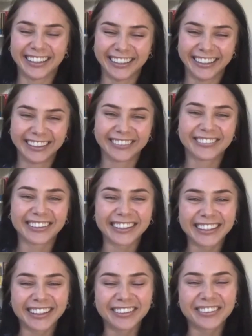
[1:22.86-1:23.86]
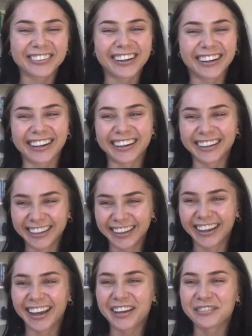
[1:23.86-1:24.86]
What an intro.
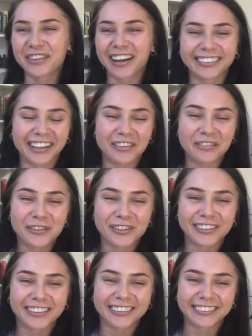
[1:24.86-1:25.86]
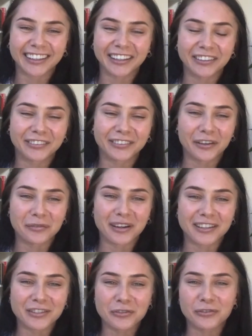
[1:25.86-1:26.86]
Hey, Bradley, I'm good. Thank you so
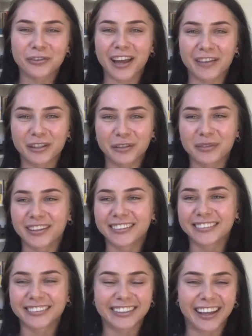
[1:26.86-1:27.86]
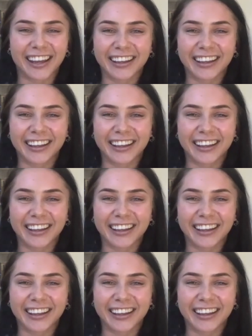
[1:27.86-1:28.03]
much for having me on today.